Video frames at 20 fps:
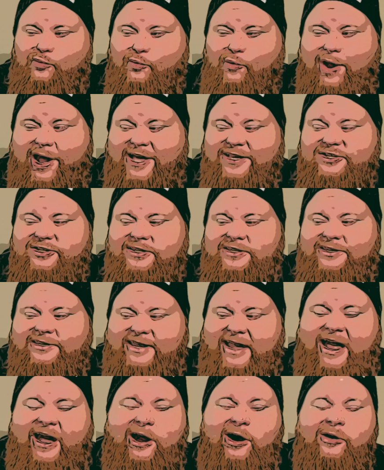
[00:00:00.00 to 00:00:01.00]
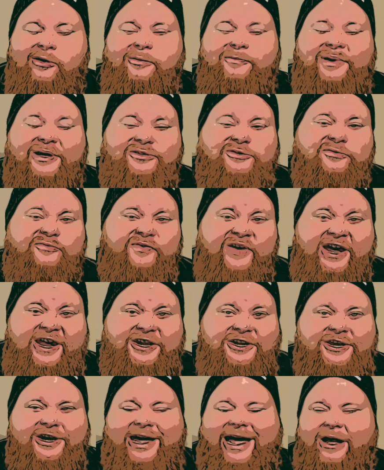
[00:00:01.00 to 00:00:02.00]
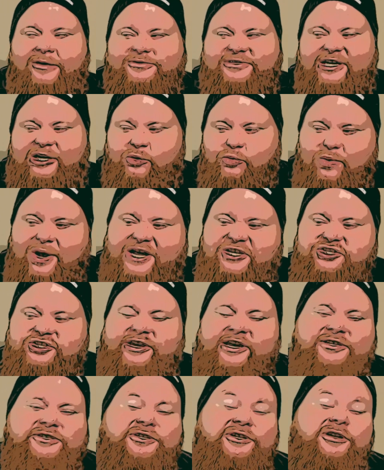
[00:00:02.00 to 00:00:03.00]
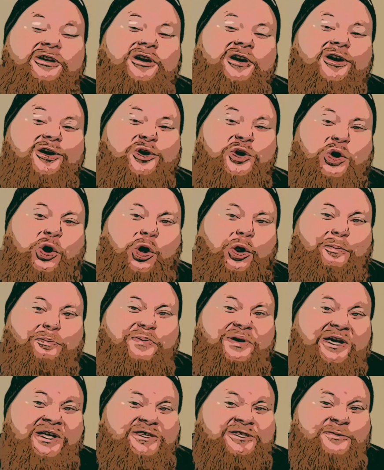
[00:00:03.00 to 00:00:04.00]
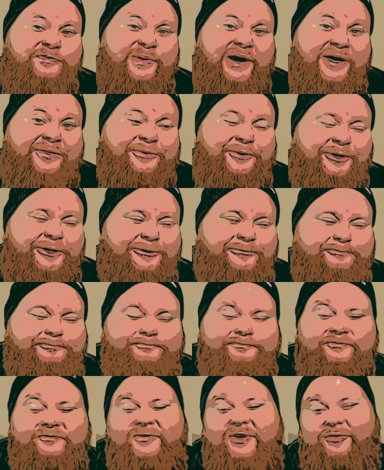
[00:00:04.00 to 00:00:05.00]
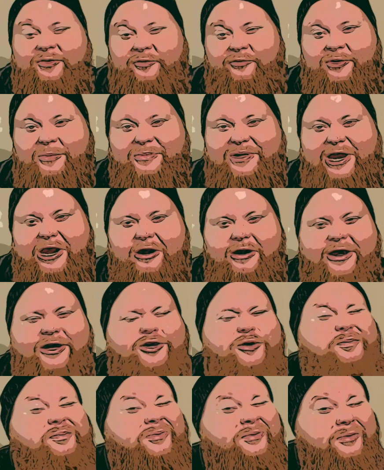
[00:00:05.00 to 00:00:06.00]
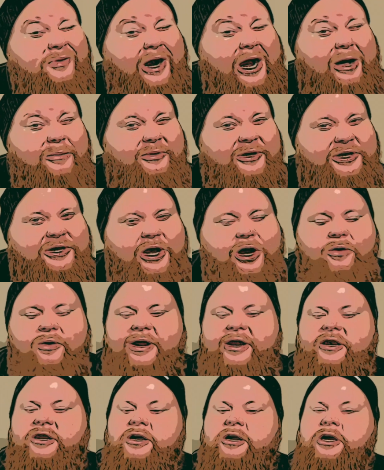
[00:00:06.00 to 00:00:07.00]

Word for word: Westtown, Pennsylvania, outside of Westchester, called Pizza Peddler. If you're from the area, you probably know it.